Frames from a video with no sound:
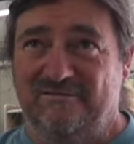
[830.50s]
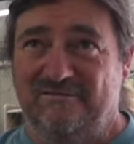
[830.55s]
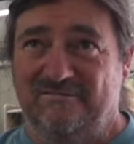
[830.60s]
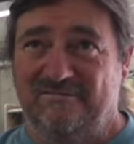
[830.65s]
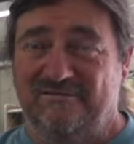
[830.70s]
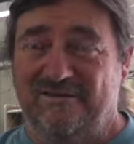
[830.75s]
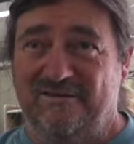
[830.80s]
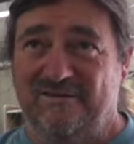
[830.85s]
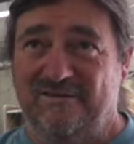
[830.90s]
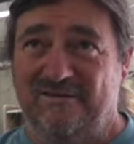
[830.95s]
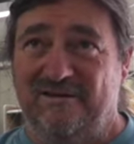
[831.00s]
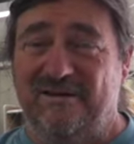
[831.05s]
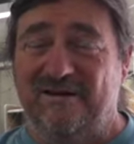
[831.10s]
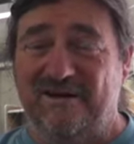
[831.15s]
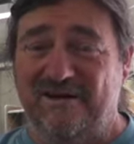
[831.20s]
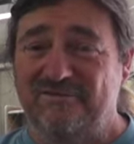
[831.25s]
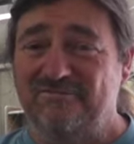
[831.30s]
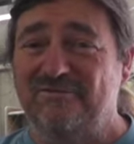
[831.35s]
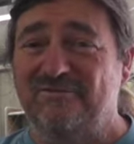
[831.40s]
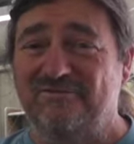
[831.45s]

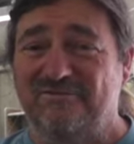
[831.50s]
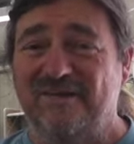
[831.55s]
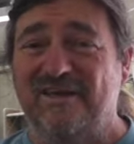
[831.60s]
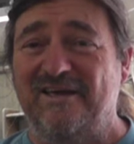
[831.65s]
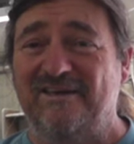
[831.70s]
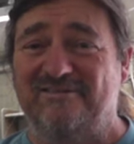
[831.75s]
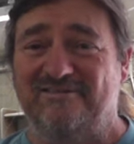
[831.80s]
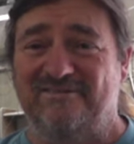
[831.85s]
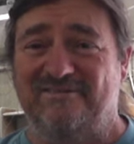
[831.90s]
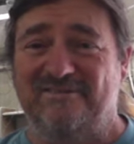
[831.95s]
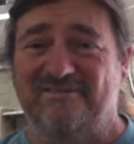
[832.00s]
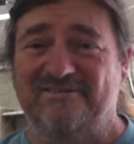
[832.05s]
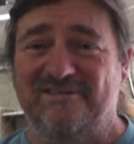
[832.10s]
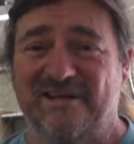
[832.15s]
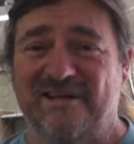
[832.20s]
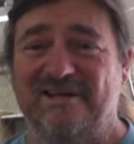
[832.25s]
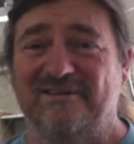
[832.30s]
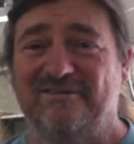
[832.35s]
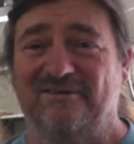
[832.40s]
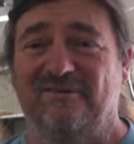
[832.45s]
100,000 is
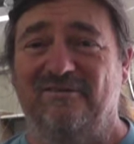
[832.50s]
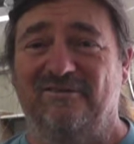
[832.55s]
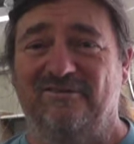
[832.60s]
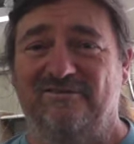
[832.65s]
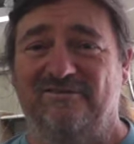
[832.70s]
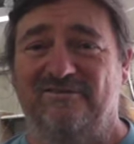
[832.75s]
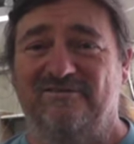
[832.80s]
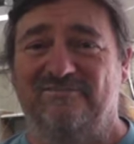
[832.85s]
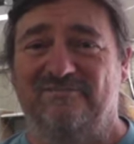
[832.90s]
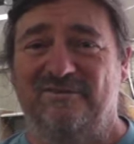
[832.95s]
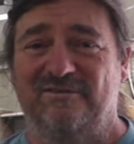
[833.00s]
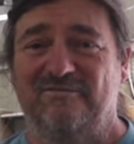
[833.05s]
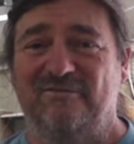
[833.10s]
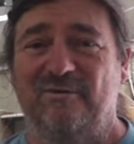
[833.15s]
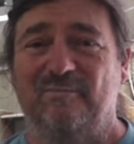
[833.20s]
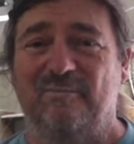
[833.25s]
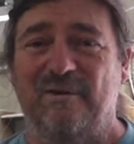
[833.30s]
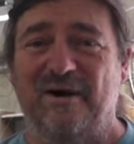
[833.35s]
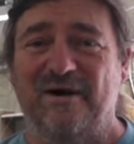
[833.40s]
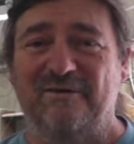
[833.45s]
$10. If
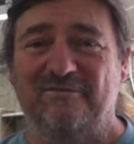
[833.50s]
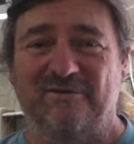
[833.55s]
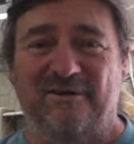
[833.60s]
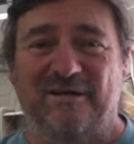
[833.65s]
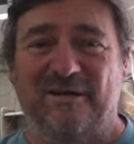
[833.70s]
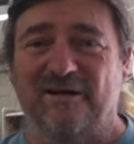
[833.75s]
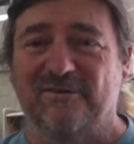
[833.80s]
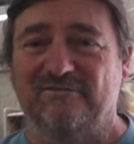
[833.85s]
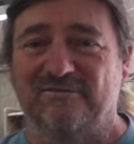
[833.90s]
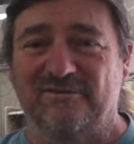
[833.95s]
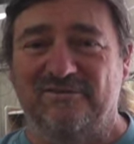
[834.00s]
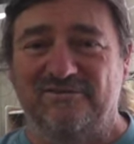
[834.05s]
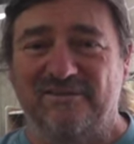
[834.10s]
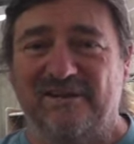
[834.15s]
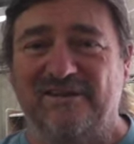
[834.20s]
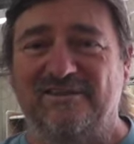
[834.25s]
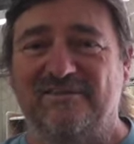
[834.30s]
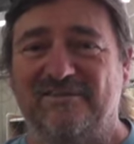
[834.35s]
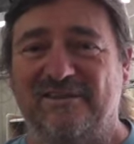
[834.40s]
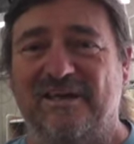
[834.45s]
you're bartering over
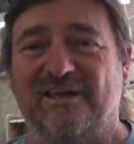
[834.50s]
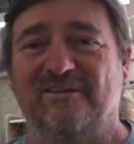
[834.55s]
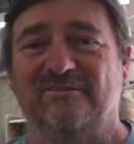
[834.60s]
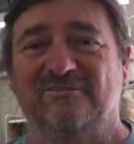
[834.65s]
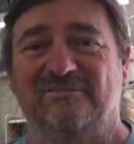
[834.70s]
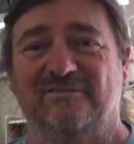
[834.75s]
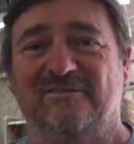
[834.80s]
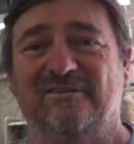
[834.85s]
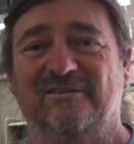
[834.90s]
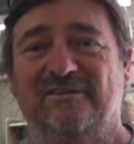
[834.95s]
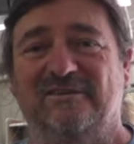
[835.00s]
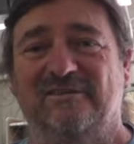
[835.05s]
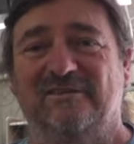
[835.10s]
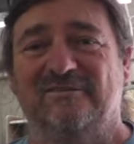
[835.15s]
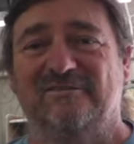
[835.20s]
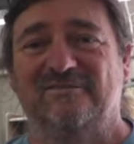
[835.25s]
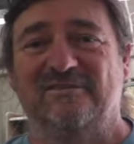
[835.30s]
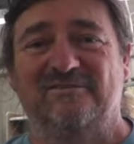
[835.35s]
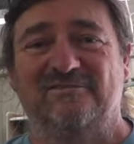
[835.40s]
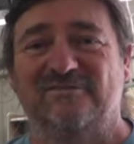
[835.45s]
10,000,
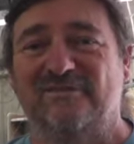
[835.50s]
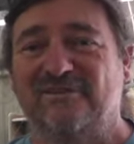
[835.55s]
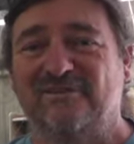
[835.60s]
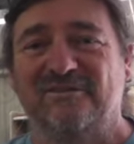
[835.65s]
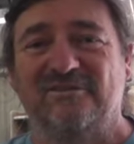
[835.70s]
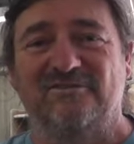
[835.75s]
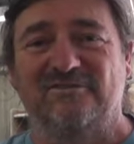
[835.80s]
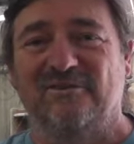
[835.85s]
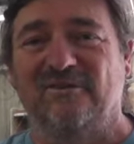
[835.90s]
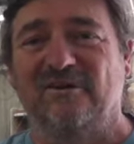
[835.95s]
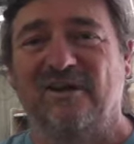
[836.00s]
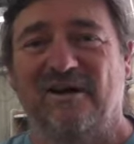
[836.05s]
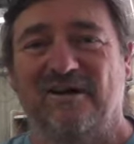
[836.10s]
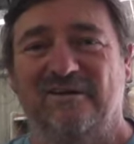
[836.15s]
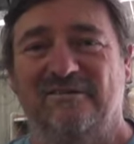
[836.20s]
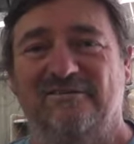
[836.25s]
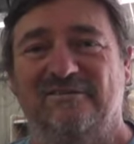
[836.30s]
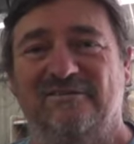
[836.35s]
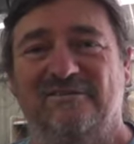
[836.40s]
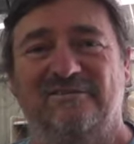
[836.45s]
it's like $1.
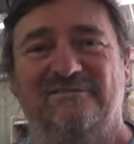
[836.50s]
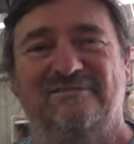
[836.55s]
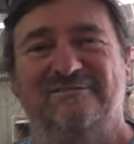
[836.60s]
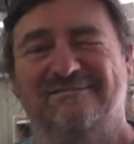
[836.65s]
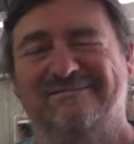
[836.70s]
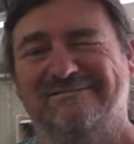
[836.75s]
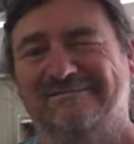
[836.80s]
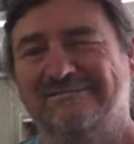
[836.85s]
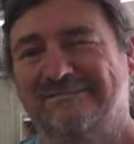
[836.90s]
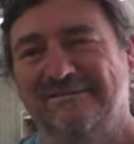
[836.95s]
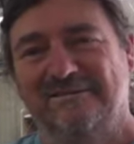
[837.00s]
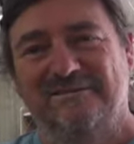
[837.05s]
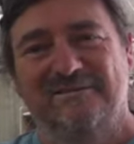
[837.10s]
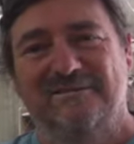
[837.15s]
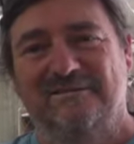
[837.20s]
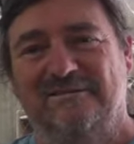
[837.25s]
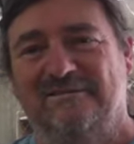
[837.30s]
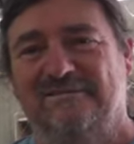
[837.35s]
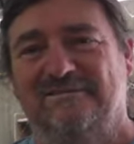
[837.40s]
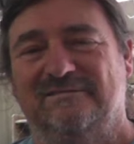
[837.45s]
Like,
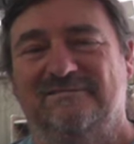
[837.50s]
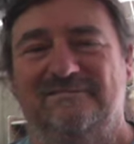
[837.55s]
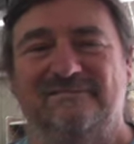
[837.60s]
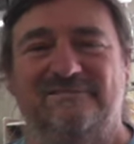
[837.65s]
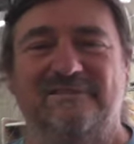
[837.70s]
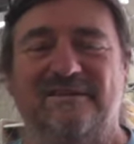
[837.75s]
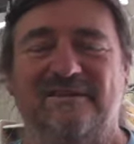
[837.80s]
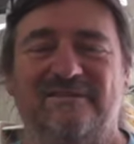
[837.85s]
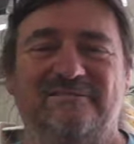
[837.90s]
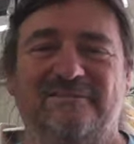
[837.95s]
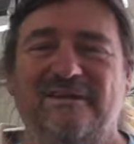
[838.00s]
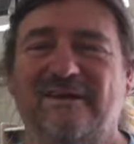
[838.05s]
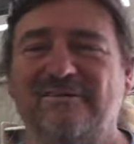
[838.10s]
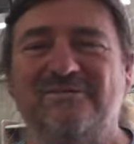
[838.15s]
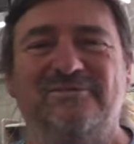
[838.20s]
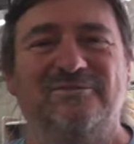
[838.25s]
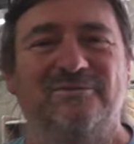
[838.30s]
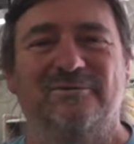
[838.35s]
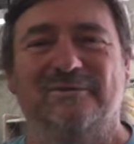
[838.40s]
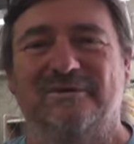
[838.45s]

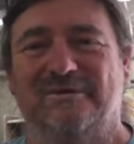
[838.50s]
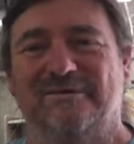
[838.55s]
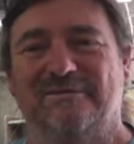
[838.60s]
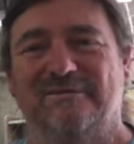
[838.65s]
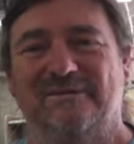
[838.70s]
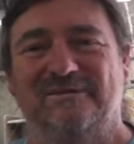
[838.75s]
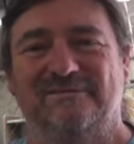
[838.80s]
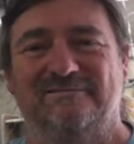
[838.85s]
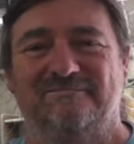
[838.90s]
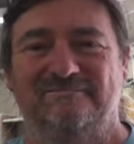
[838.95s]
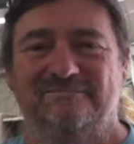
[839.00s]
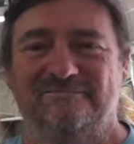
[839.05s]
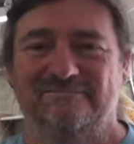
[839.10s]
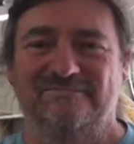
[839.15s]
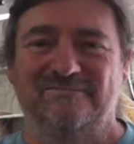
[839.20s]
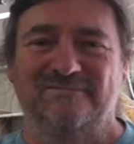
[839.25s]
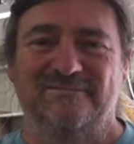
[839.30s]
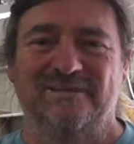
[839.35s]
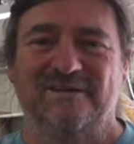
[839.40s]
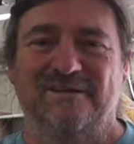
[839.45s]
don't do it. Like,
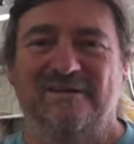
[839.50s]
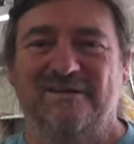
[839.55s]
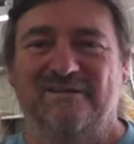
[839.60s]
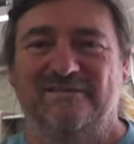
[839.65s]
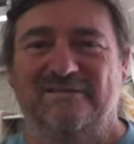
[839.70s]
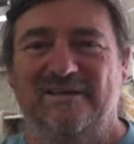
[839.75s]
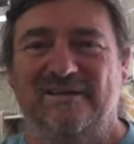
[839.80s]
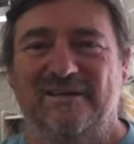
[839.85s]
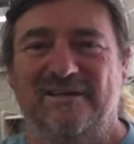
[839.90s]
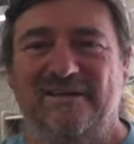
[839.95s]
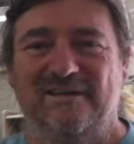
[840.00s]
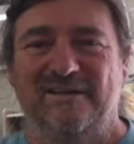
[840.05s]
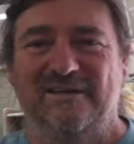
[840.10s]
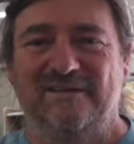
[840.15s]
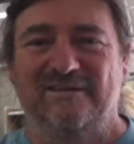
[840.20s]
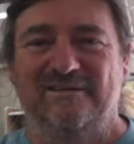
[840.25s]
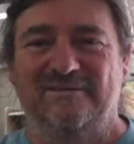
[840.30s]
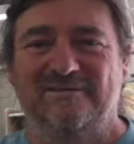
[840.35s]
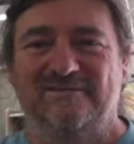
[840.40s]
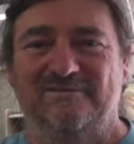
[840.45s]

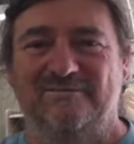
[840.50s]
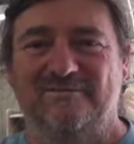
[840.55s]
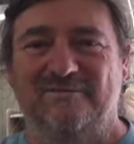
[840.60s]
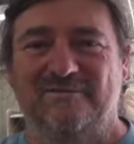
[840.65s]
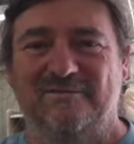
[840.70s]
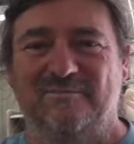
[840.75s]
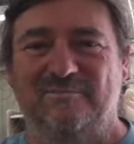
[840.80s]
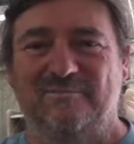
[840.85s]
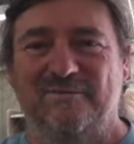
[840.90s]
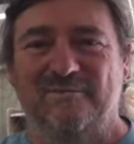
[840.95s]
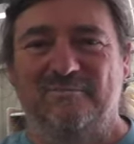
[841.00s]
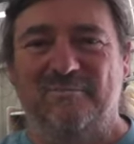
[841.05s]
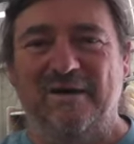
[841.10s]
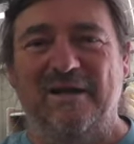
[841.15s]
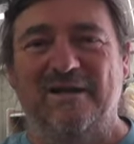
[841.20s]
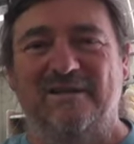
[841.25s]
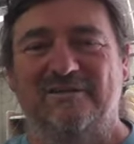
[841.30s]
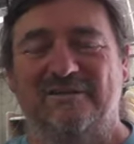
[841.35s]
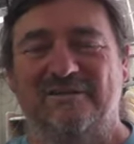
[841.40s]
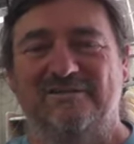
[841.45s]
the
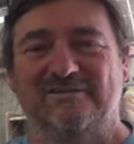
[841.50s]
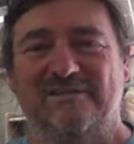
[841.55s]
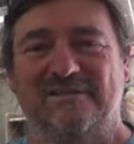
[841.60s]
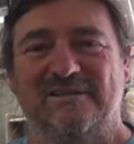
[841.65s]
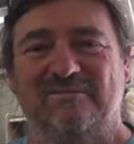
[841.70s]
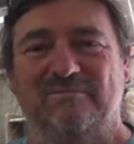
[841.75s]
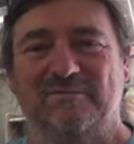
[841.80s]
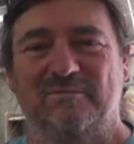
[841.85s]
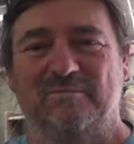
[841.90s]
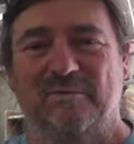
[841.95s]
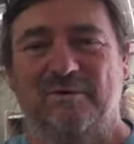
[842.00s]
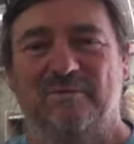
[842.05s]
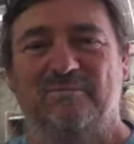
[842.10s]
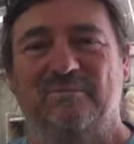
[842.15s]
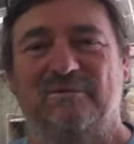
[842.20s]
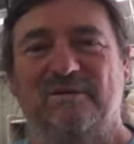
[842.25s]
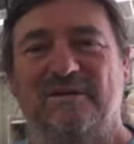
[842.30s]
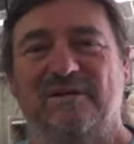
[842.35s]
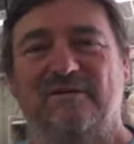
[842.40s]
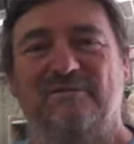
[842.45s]
Balinese are lovely
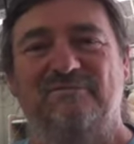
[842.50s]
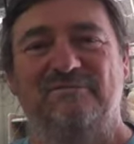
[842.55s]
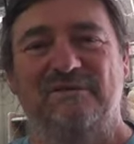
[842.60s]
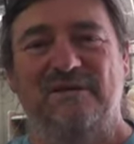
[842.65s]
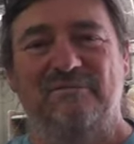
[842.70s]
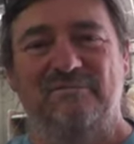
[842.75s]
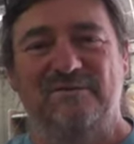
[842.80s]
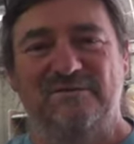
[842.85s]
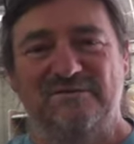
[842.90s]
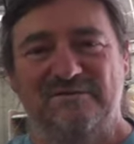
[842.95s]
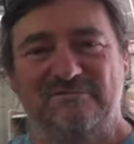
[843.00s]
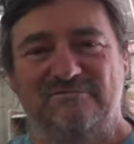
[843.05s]
people. They got families to